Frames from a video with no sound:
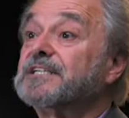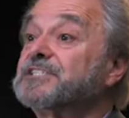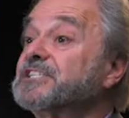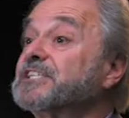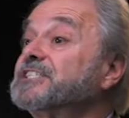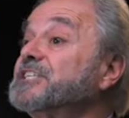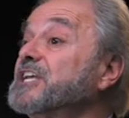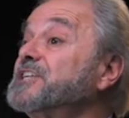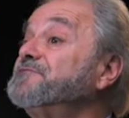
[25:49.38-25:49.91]

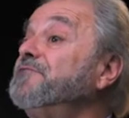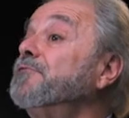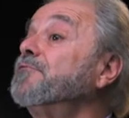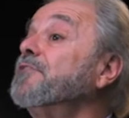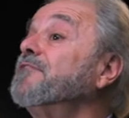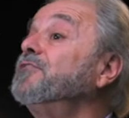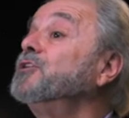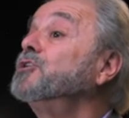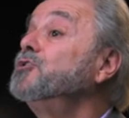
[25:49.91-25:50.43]
successful
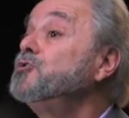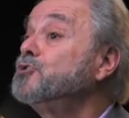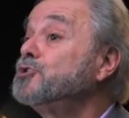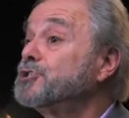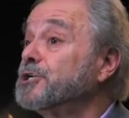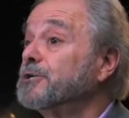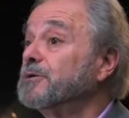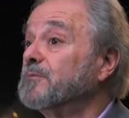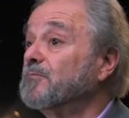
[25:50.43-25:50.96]

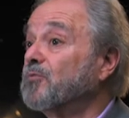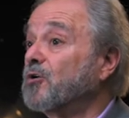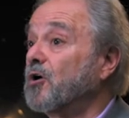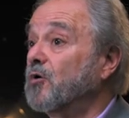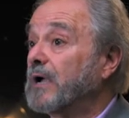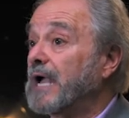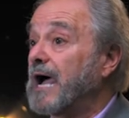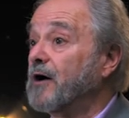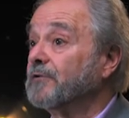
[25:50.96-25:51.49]
revolution
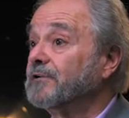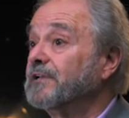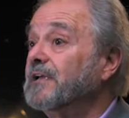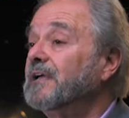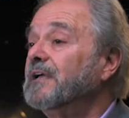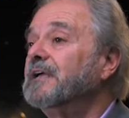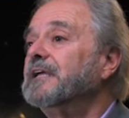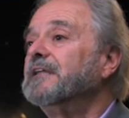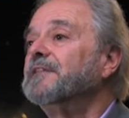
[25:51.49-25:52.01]
broke out
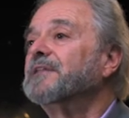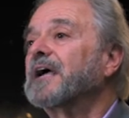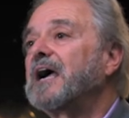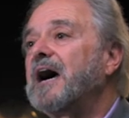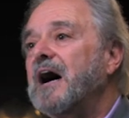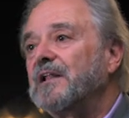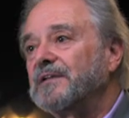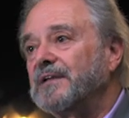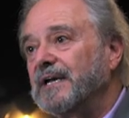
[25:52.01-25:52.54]
in the
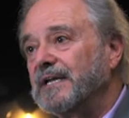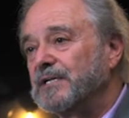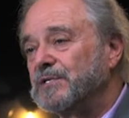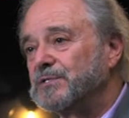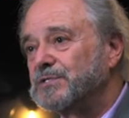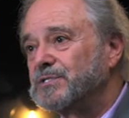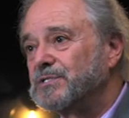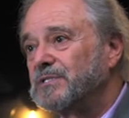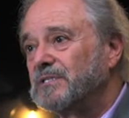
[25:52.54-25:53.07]

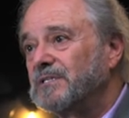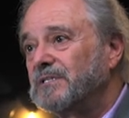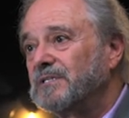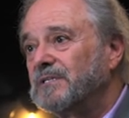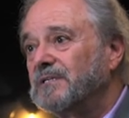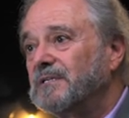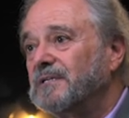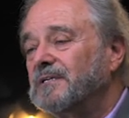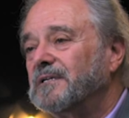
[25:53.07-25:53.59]
colonies.
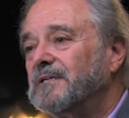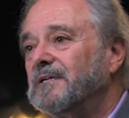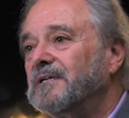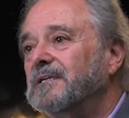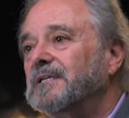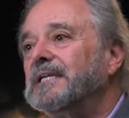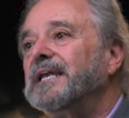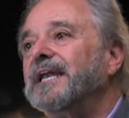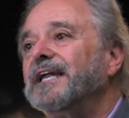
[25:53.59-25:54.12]

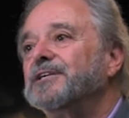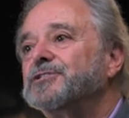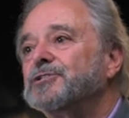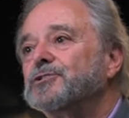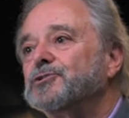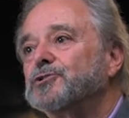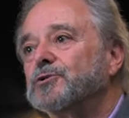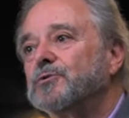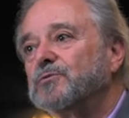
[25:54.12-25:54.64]
In
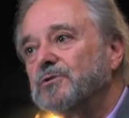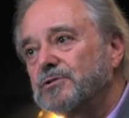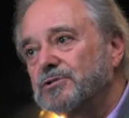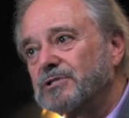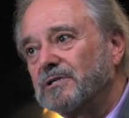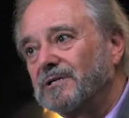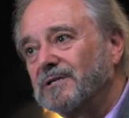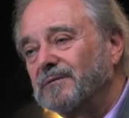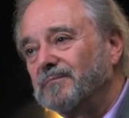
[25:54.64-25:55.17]
ancient
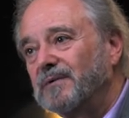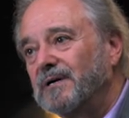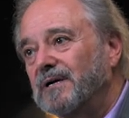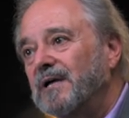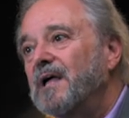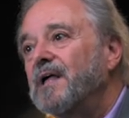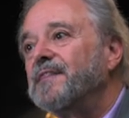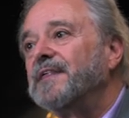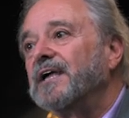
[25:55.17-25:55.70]
Jerusalem,
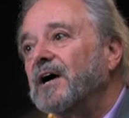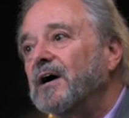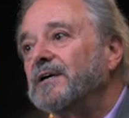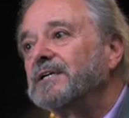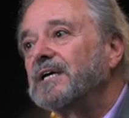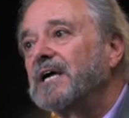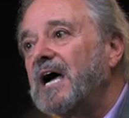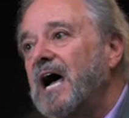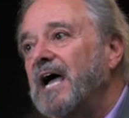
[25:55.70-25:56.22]
the
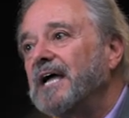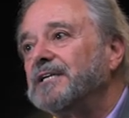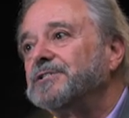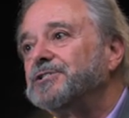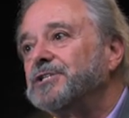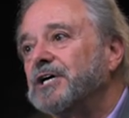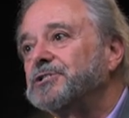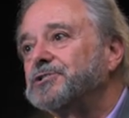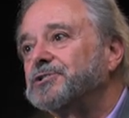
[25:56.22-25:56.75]
unkind
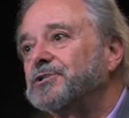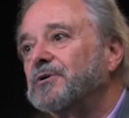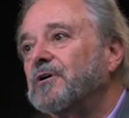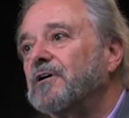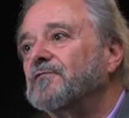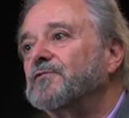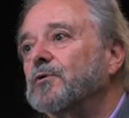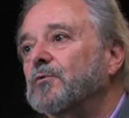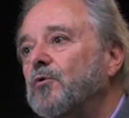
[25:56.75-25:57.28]
gesture
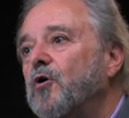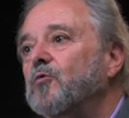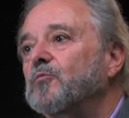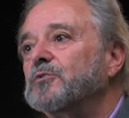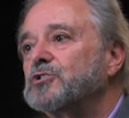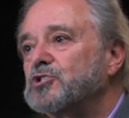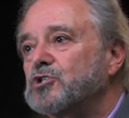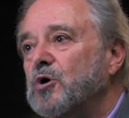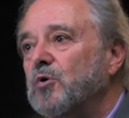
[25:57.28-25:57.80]
of the
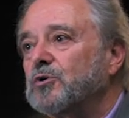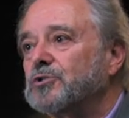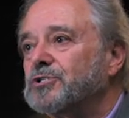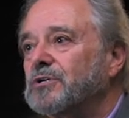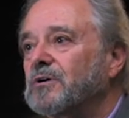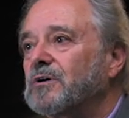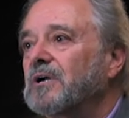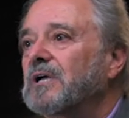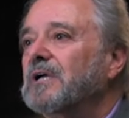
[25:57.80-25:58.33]
Roman
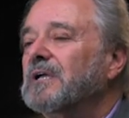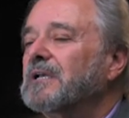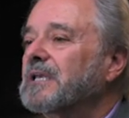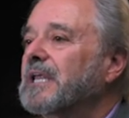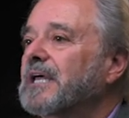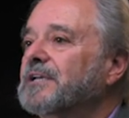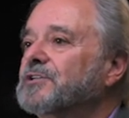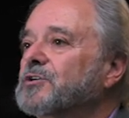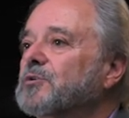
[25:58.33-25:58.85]
soldier
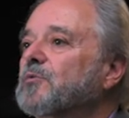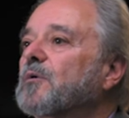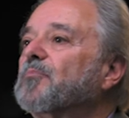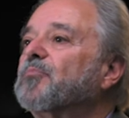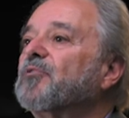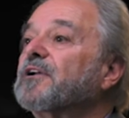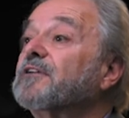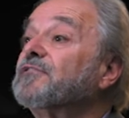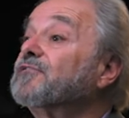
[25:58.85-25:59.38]
led to a
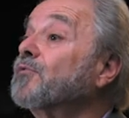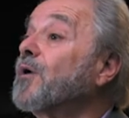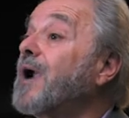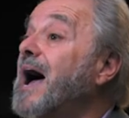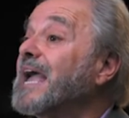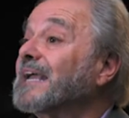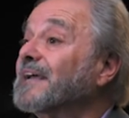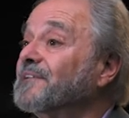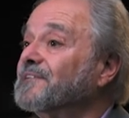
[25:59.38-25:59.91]
brief
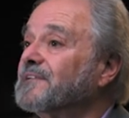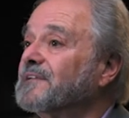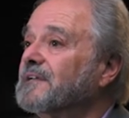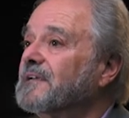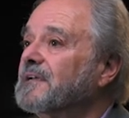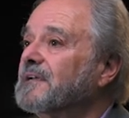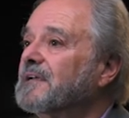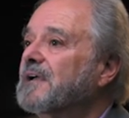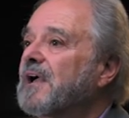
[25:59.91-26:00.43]
riot
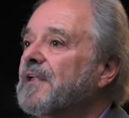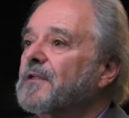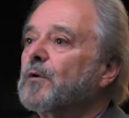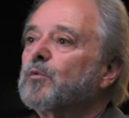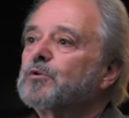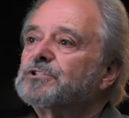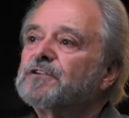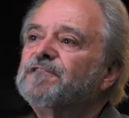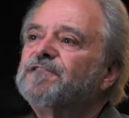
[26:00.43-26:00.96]
there
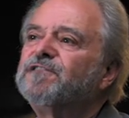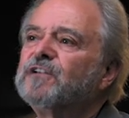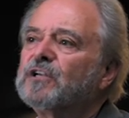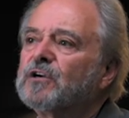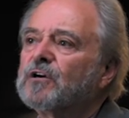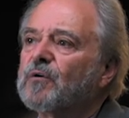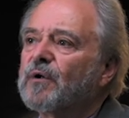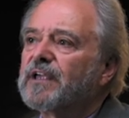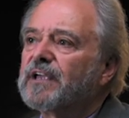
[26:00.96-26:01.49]
was a
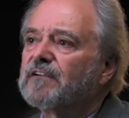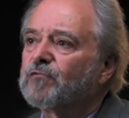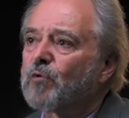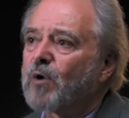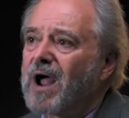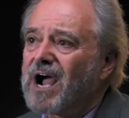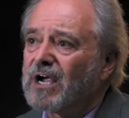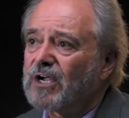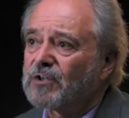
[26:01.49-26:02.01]
flurry of
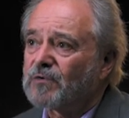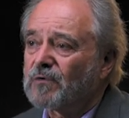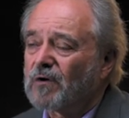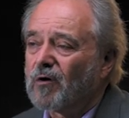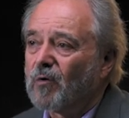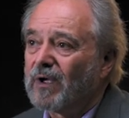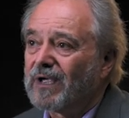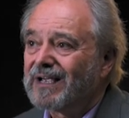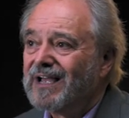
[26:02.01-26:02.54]
rock
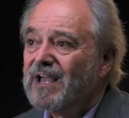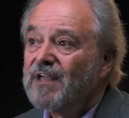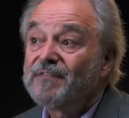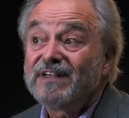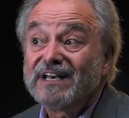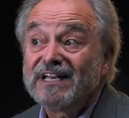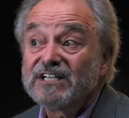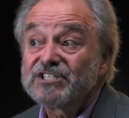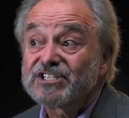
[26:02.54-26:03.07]
throwing
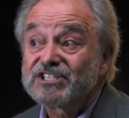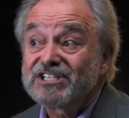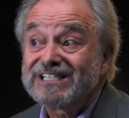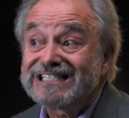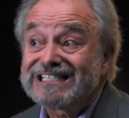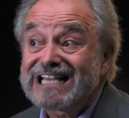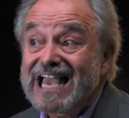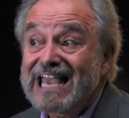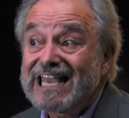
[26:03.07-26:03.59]
that
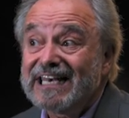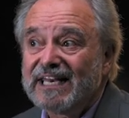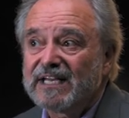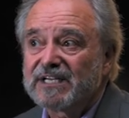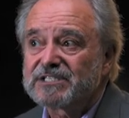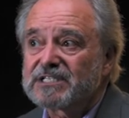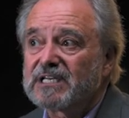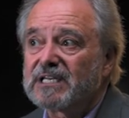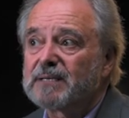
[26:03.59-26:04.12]

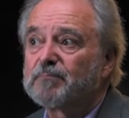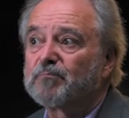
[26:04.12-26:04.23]
instantaneously